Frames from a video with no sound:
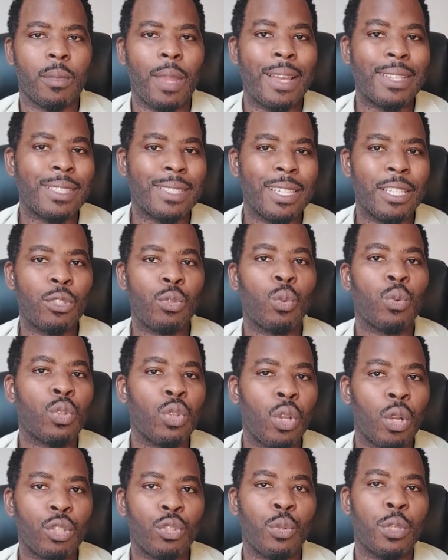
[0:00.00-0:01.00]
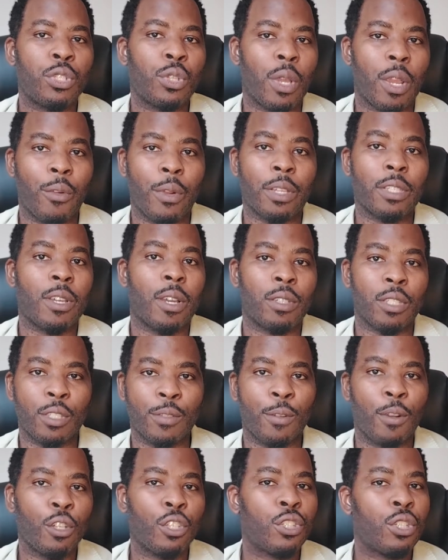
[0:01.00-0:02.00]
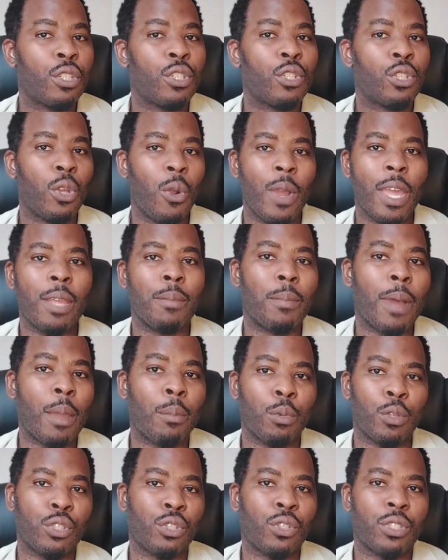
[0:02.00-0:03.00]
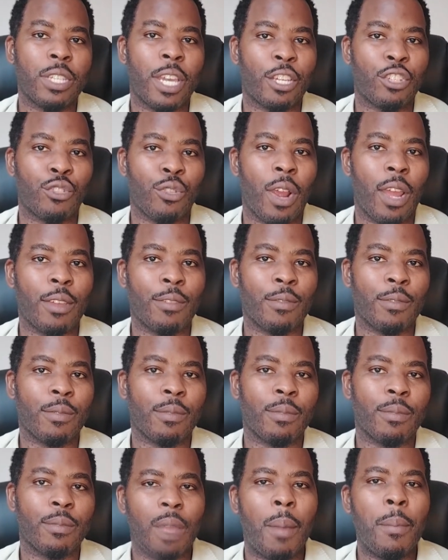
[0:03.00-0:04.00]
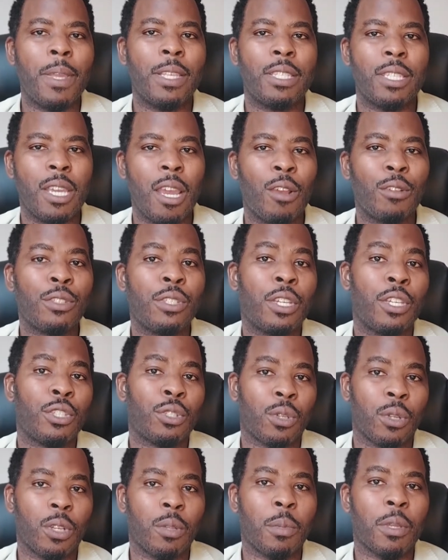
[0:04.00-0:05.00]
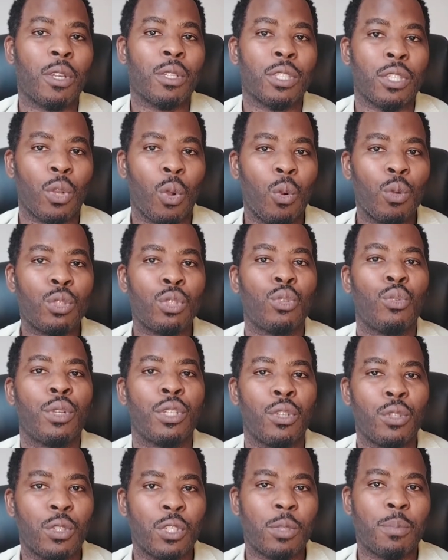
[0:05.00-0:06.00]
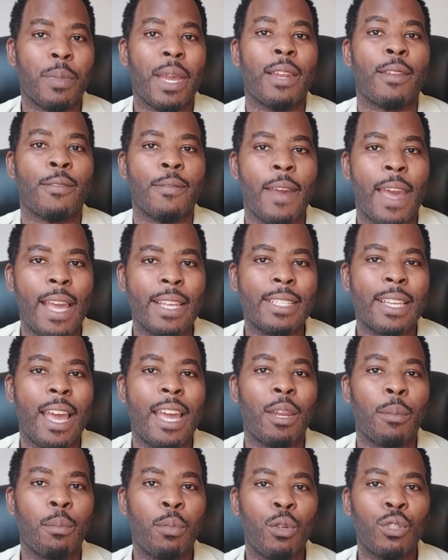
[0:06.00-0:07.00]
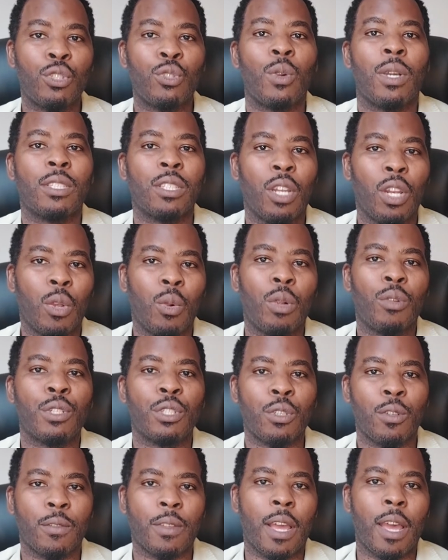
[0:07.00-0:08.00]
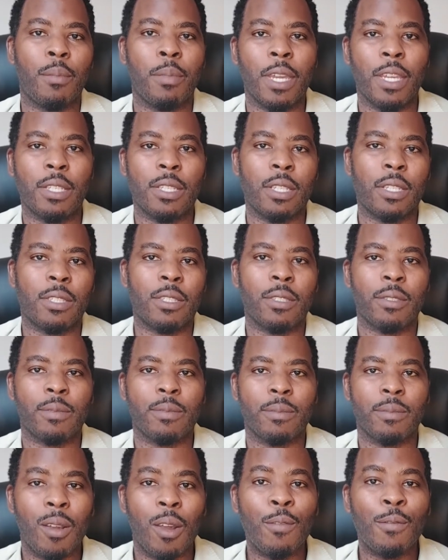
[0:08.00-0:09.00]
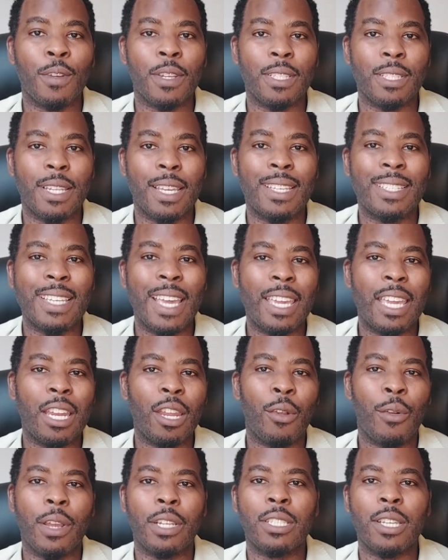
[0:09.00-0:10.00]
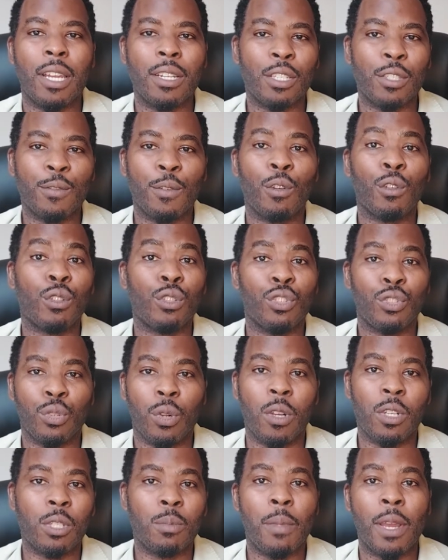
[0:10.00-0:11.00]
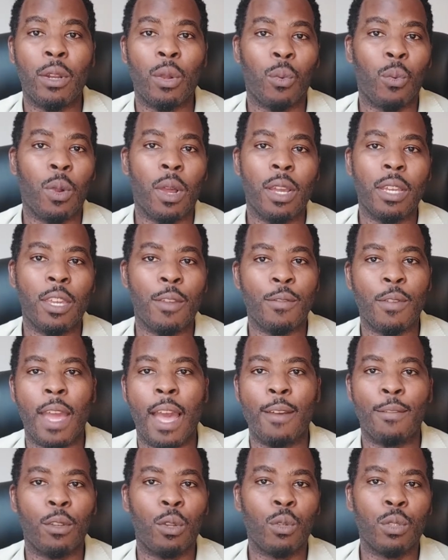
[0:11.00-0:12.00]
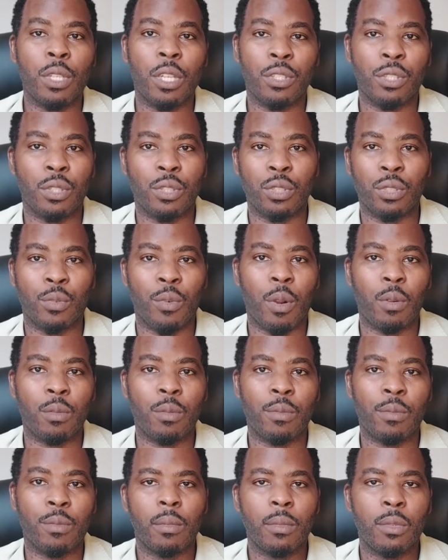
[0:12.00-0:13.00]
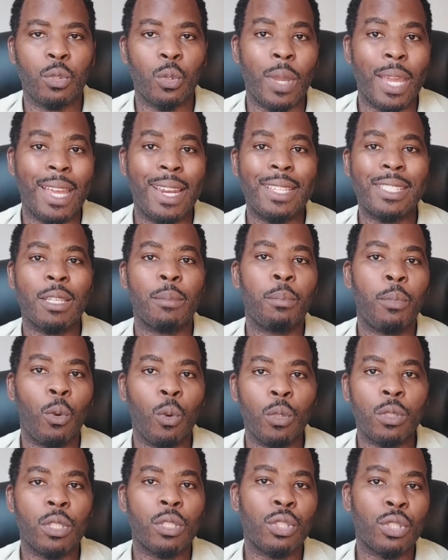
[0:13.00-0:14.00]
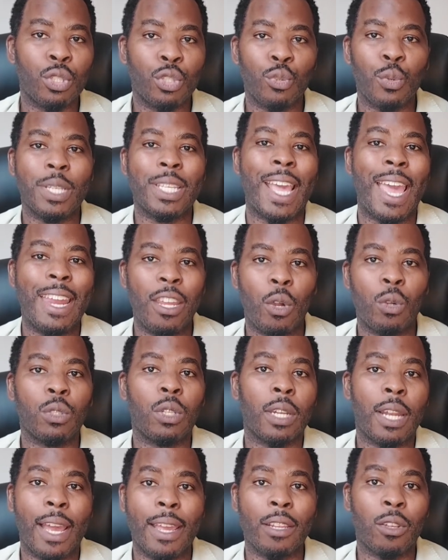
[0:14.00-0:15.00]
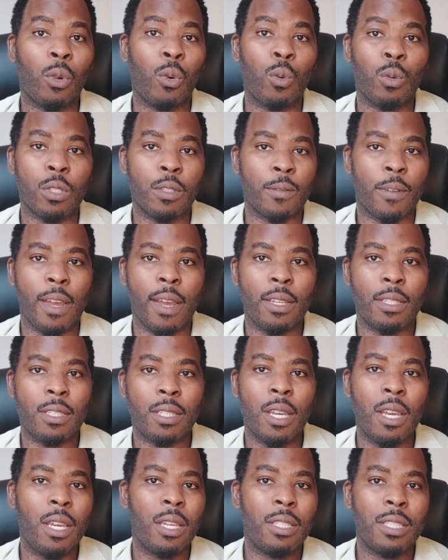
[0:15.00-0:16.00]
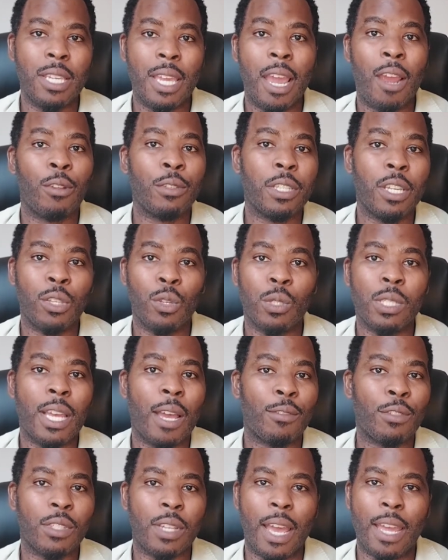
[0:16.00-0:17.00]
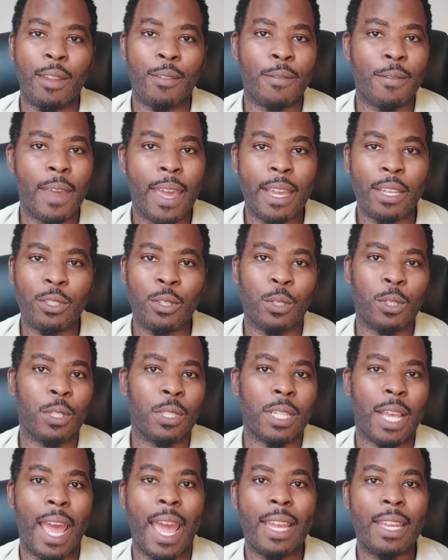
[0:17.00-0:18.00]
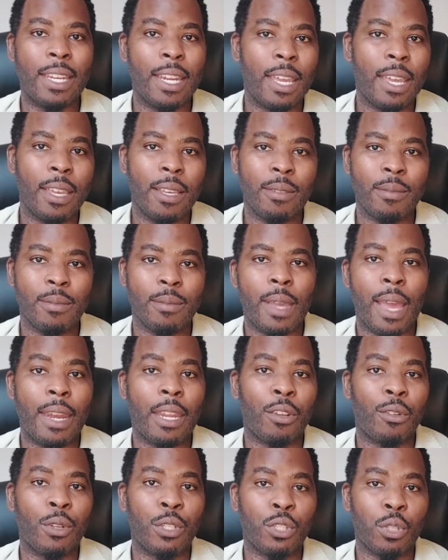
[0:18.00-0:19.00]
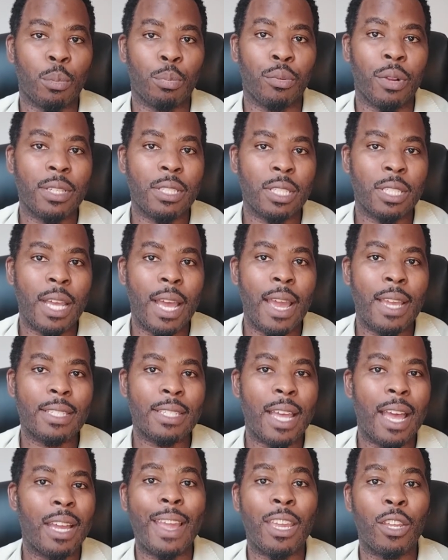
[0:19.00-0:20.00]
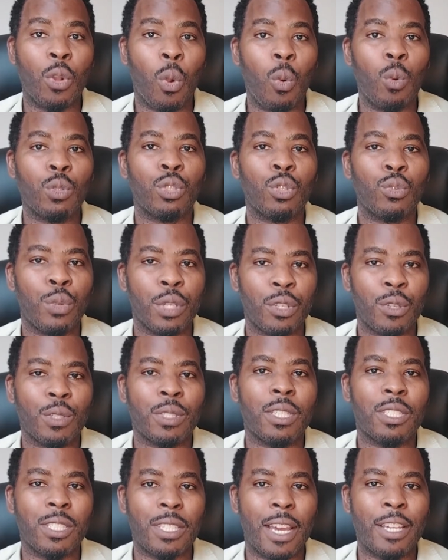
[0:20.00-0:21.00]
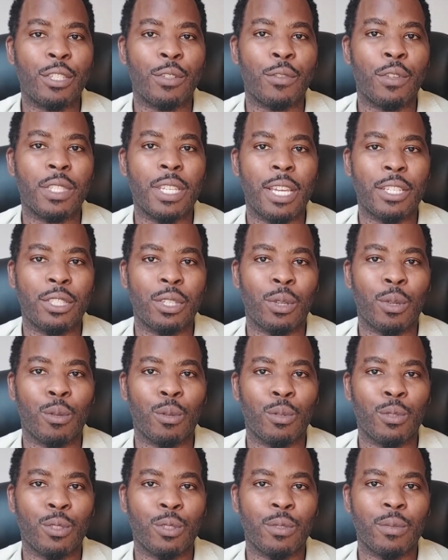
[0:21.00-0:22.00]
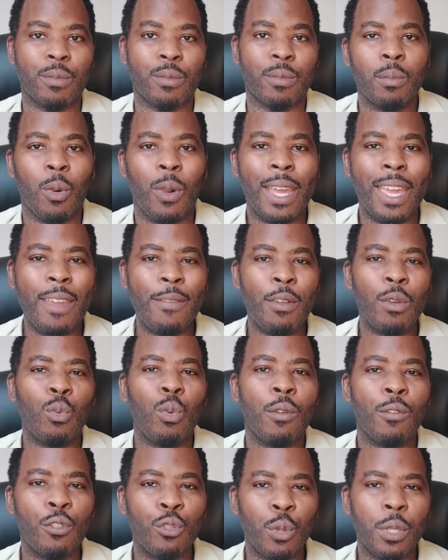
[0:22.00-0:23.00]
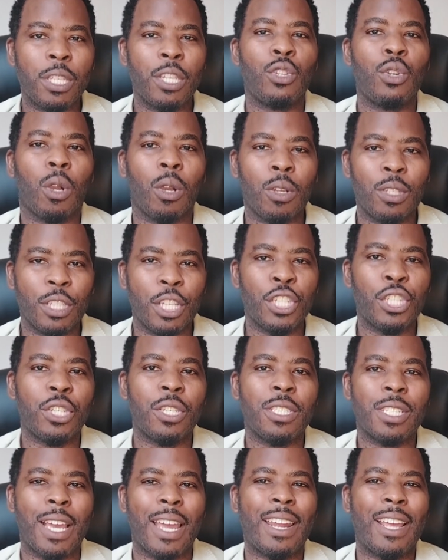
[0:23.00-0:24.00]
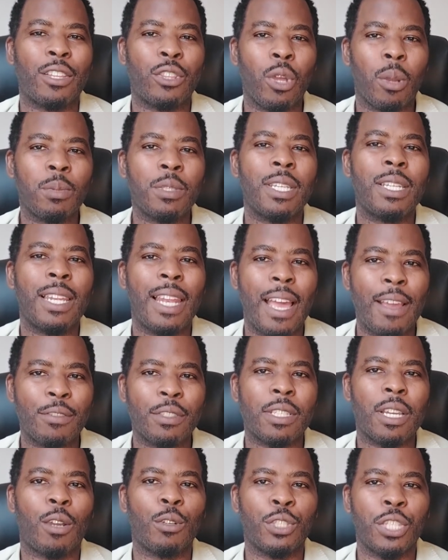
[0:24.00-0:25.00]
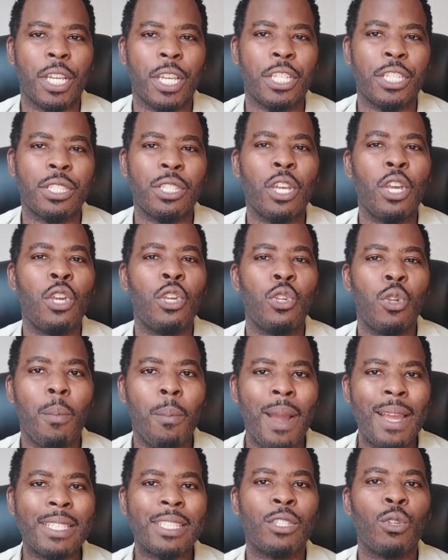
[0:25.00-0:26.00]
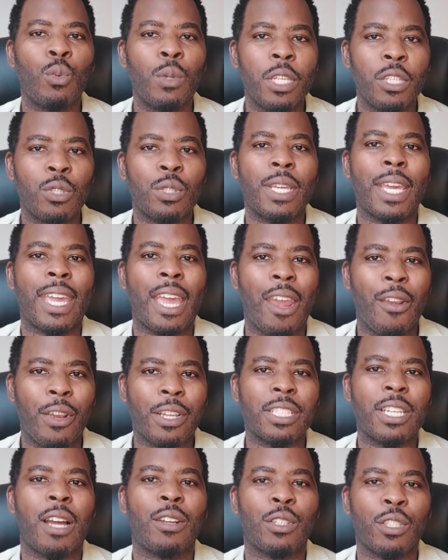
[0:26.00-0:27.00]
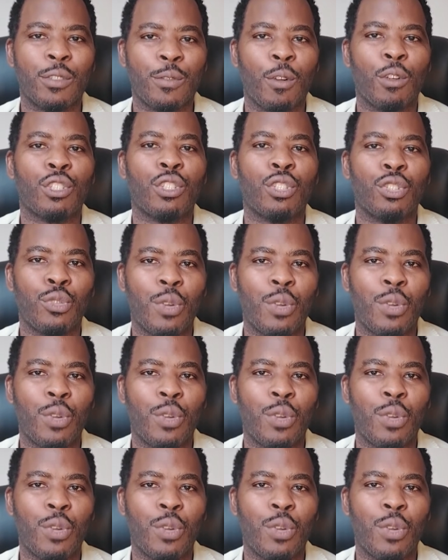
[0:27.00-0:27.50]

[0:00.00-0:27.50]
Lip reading: as this would not treat your erectile dysfunction, though it might boost your sex drive. I mean, TRT is good because it also reduces belly fat and it puts you at a lower risk of diabetes. Conversely, taking erectile dysfunction drugs might not work if you have low testosterone. So it is important to treat any underlying cause first. TRT does have side effects such as acne, can increase your breast size, and can also reduce the size of your testicles. But even with treating your conditions and adopting lifestyle changes, you might still need to take erectile dysfunction